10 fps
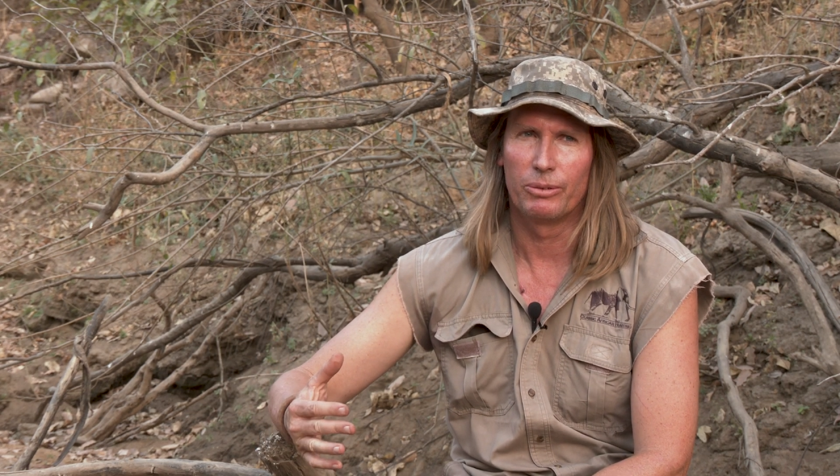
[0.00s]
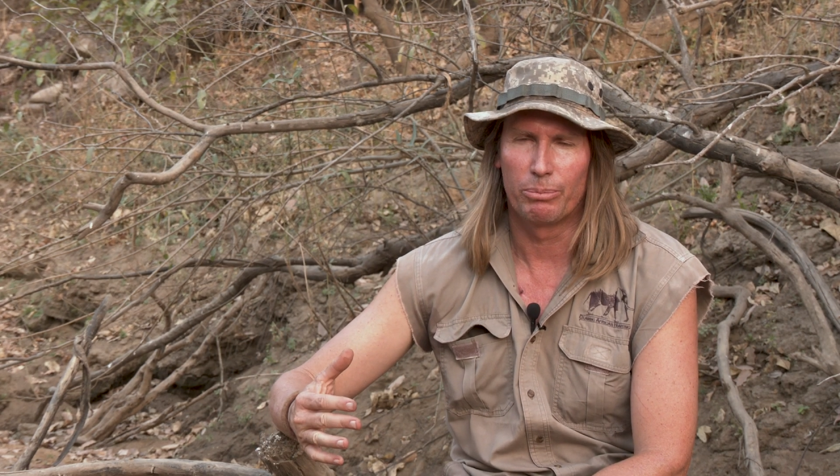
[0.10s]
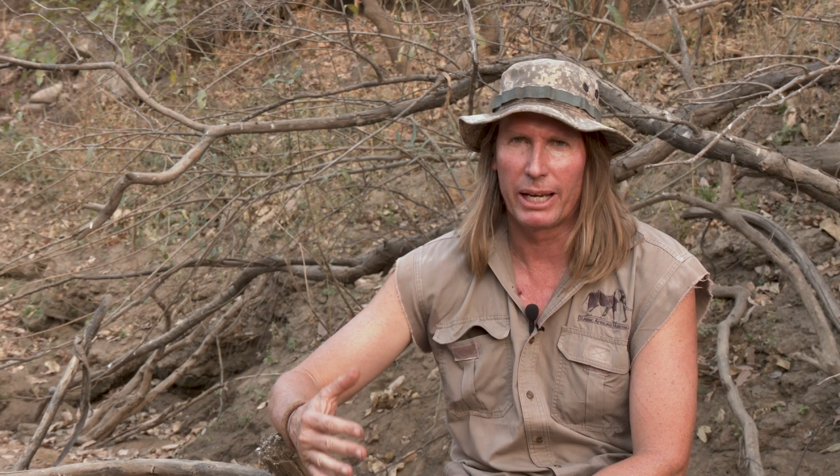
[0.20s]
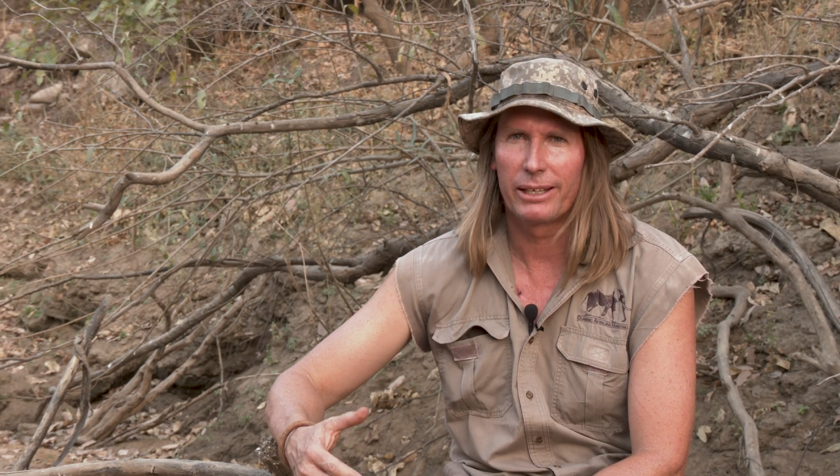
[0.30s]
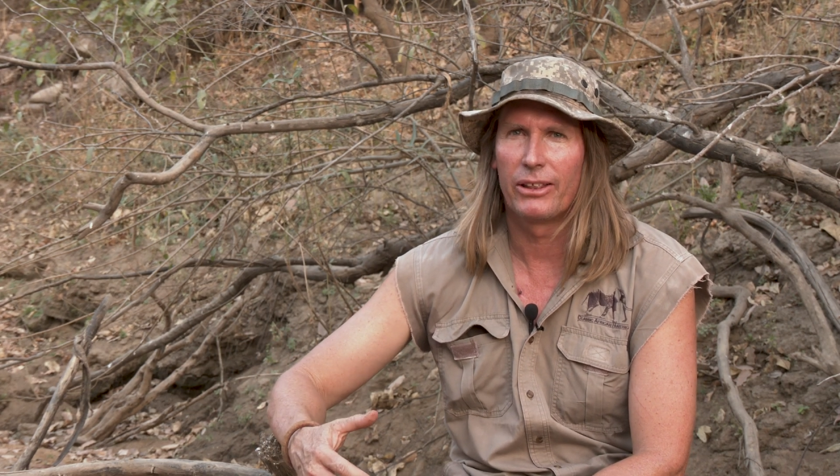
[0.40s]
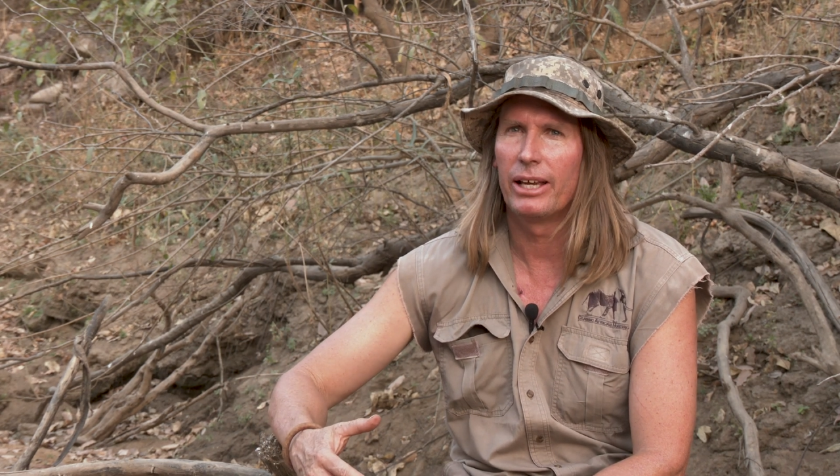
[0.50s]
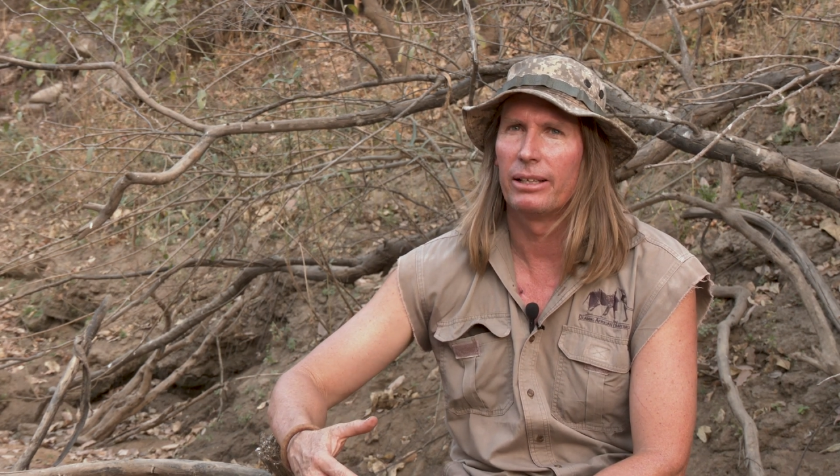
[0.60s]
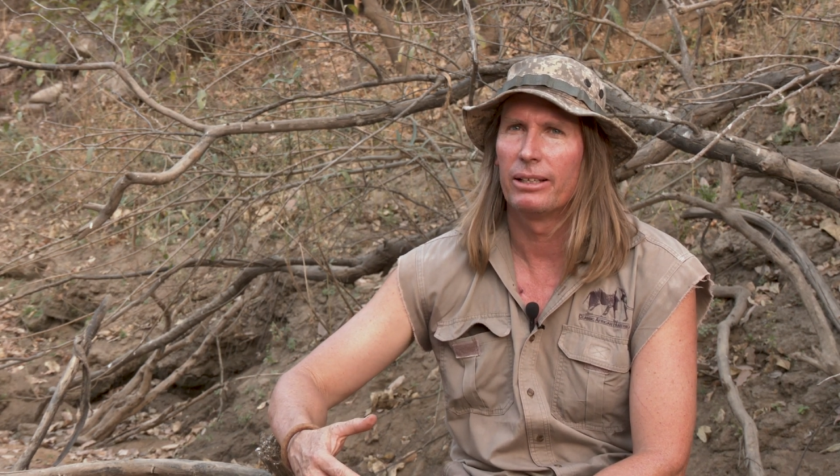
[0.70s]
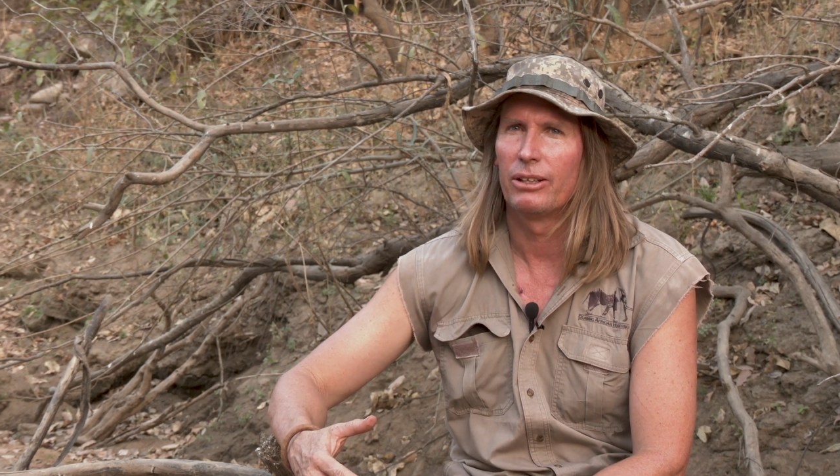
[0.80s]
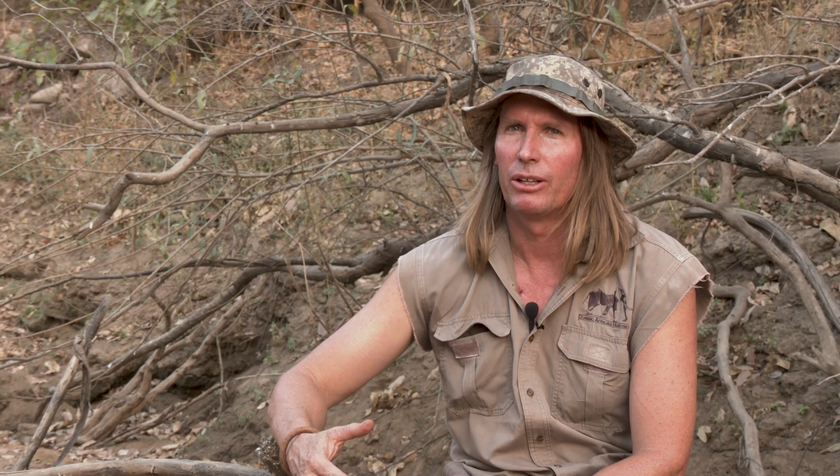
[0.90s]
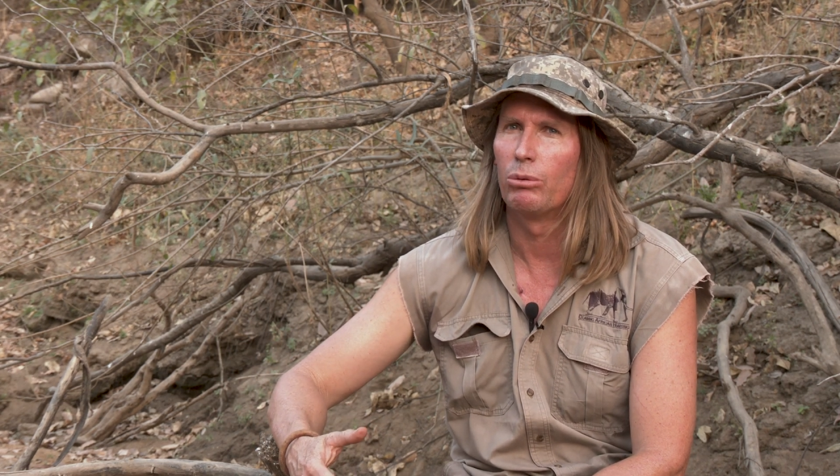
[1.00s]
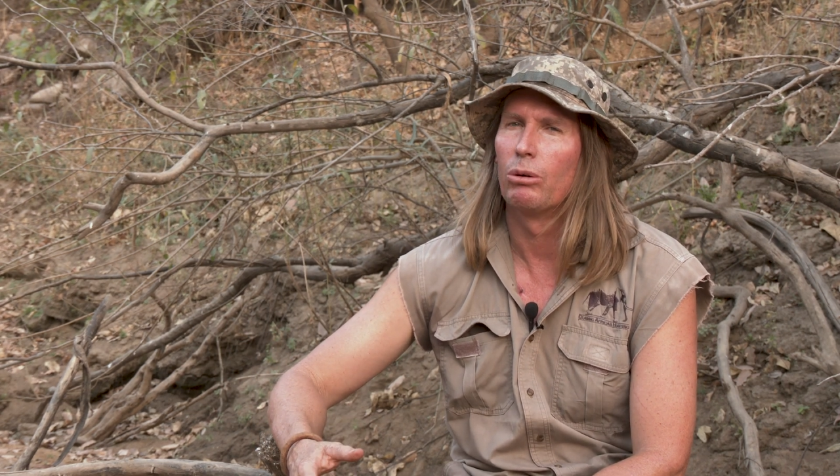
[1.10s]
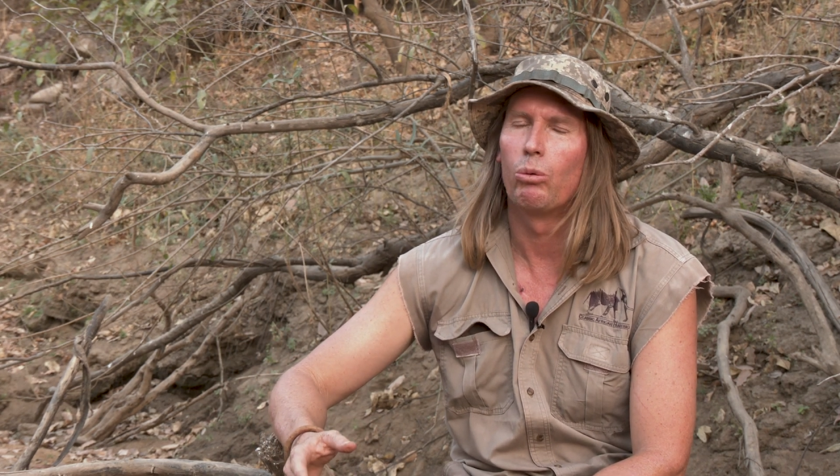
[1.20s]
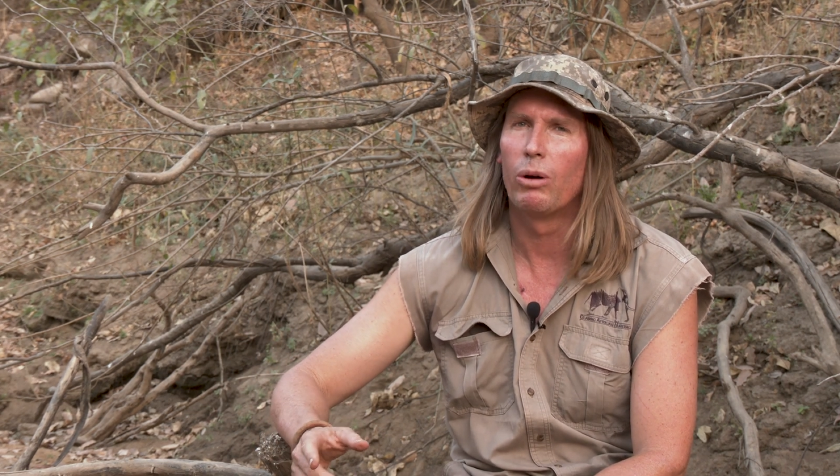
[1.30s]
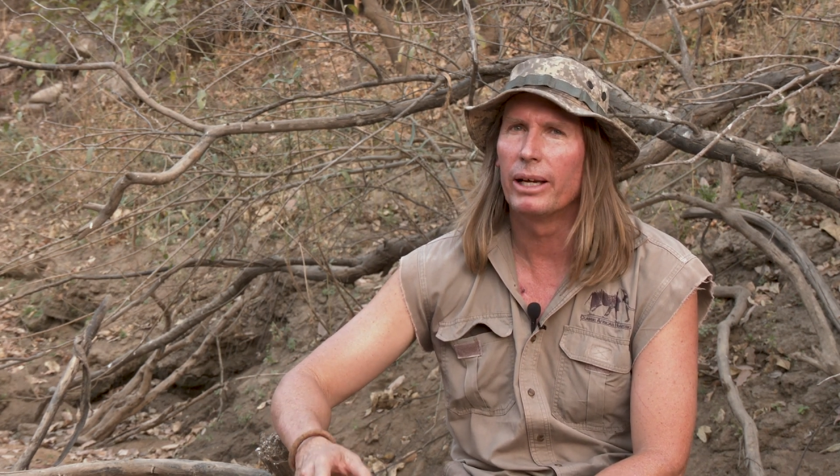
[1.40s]
back then there were
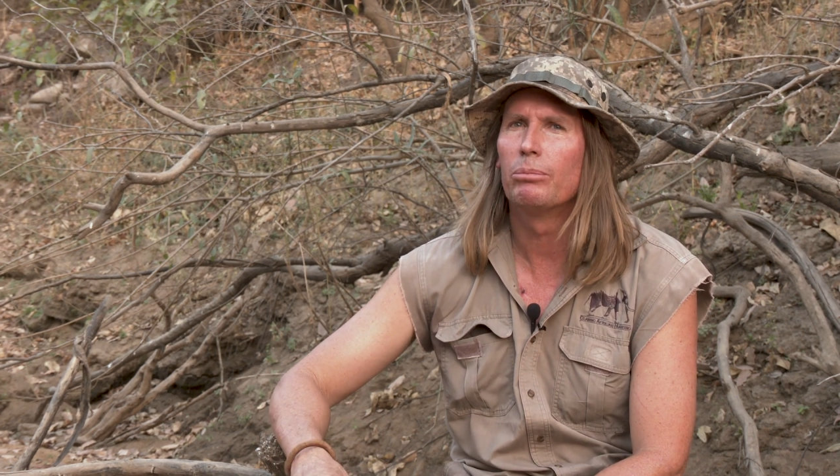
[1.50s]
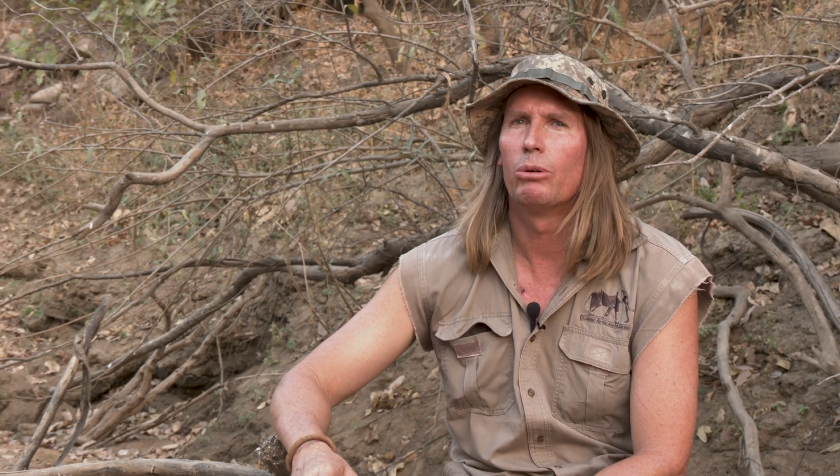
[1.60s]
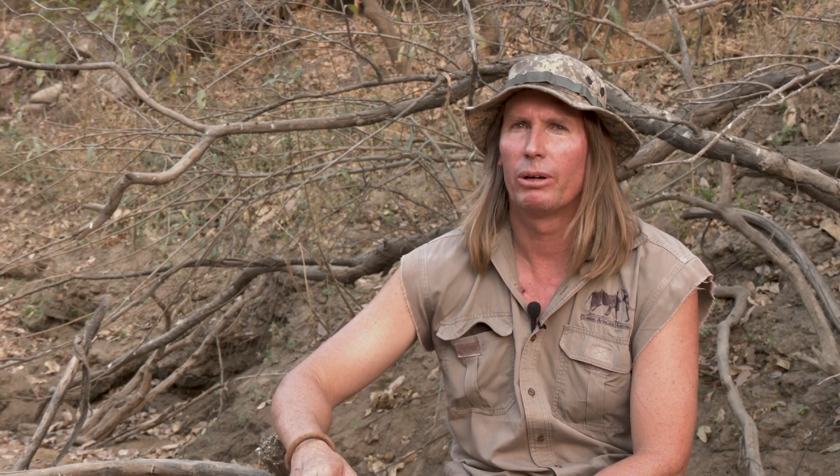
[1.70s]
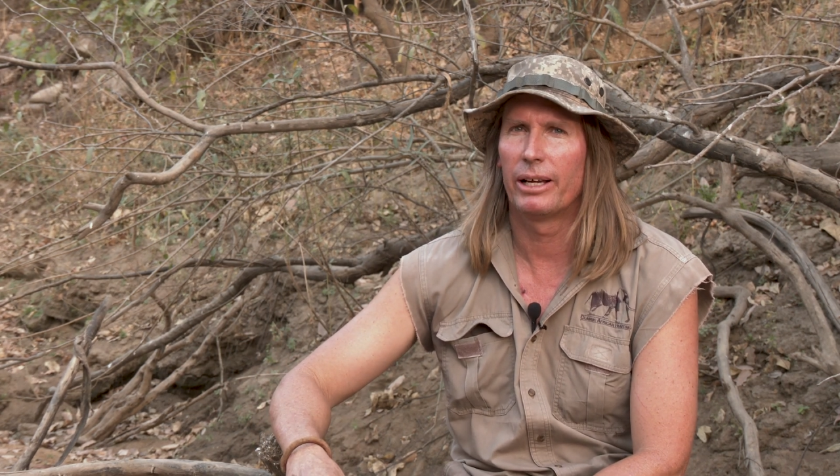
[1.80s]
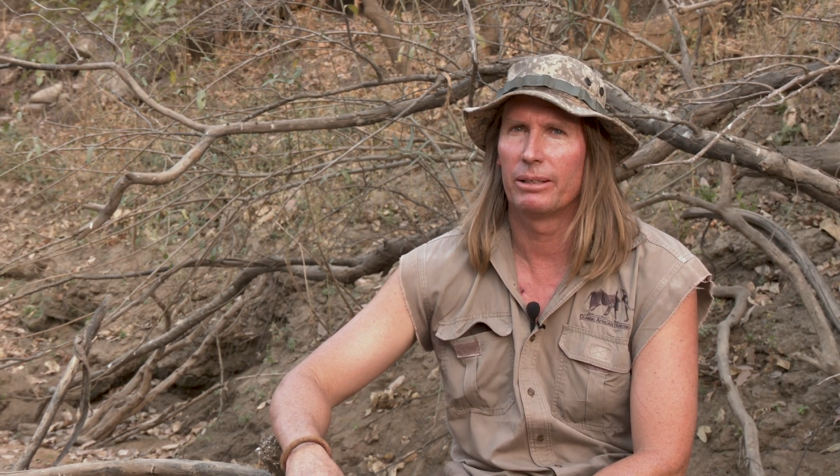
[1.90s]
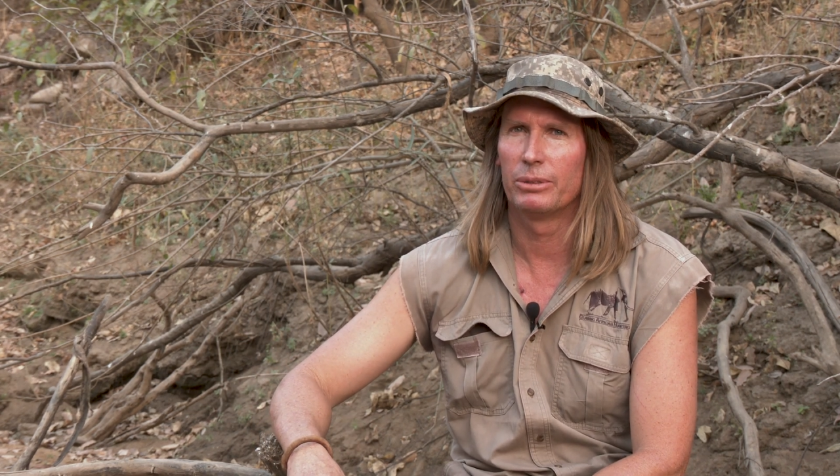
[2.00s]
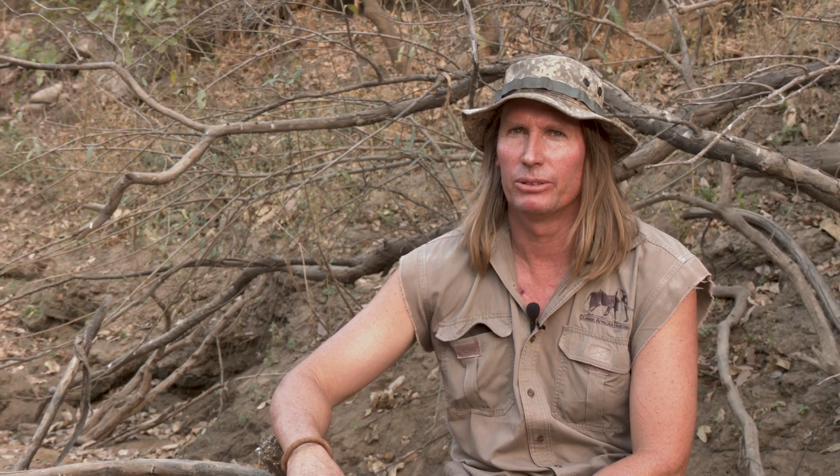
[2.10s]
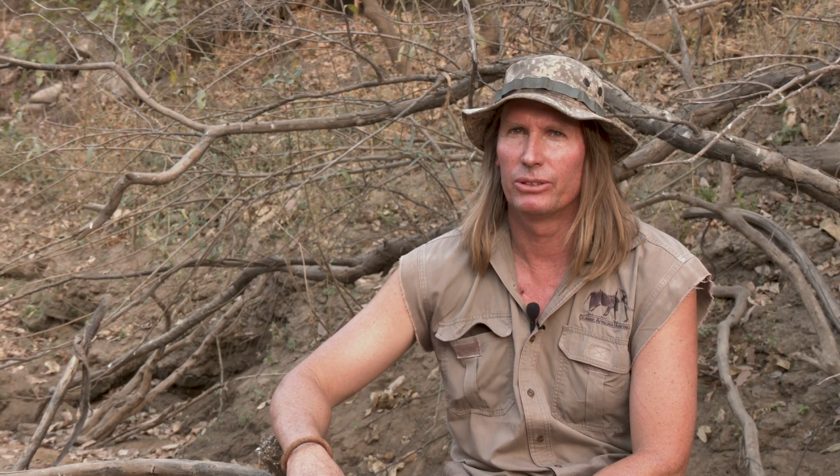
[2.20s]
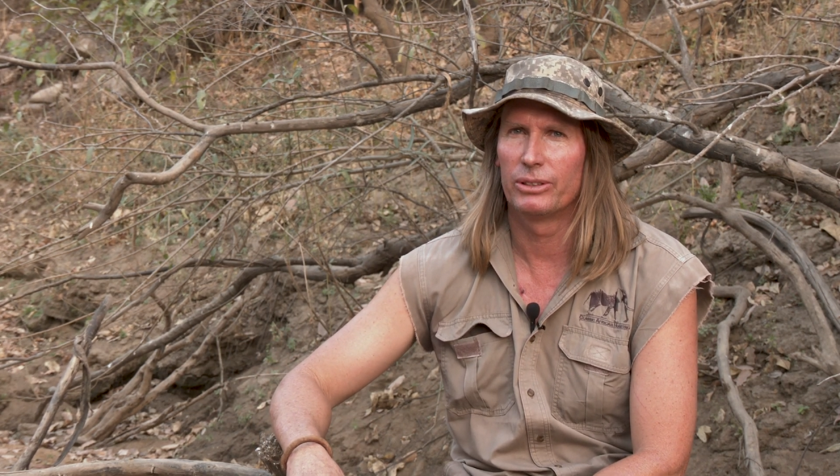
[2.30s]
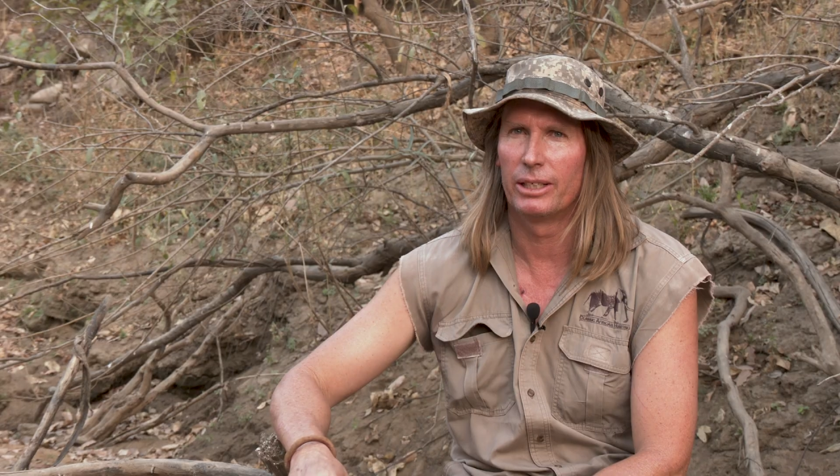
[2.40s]
way more animals